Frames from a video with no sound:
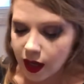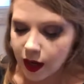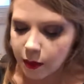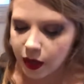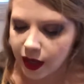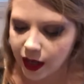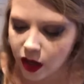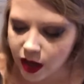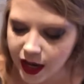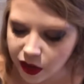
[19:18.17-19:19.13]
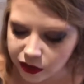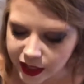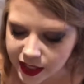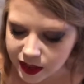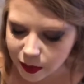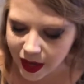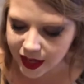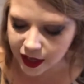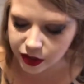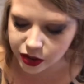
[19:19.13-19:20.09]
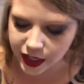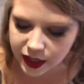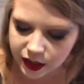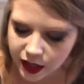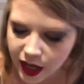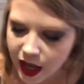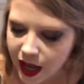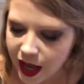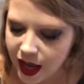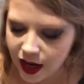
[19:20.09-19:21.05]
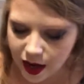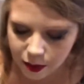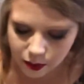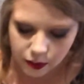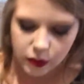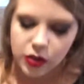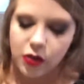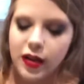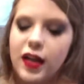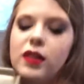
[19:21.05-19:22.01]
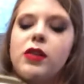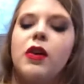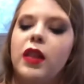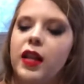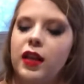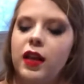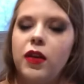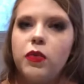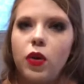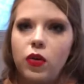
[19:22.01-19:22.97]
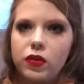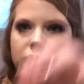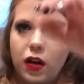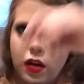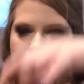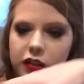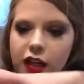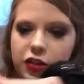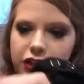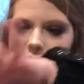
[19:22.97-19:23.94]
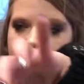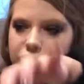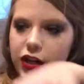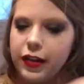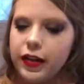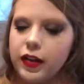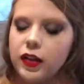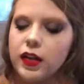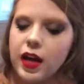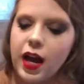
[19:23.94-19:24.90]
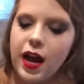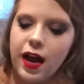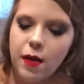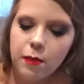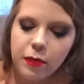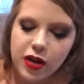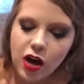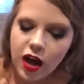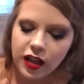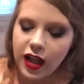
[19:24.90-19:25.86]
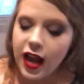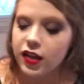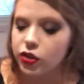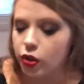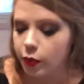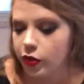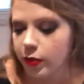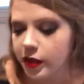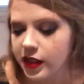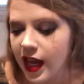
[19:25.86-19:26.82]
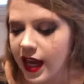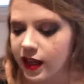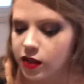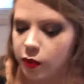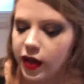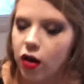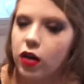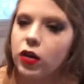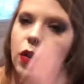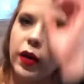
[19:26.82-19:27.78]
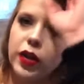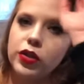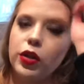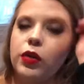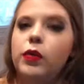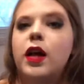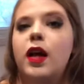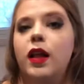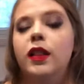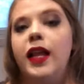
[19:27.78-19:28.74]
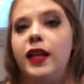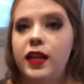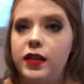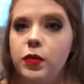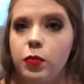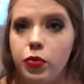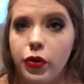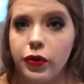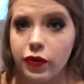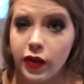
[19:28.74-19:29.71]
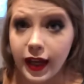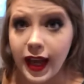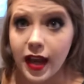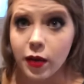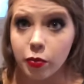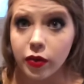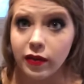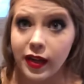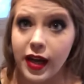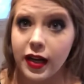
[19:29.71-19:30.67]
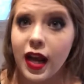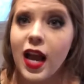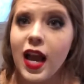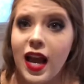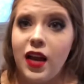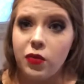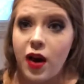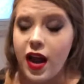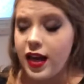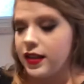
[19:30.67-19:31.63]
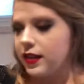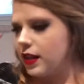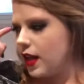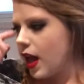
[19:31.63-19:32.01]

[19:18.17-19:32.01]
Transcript: And I'm putting it on a greased baking sheet, and I'm doing it so that the rolls are touching each other, but not like super duper tight, because we are going to let these proof again and rise.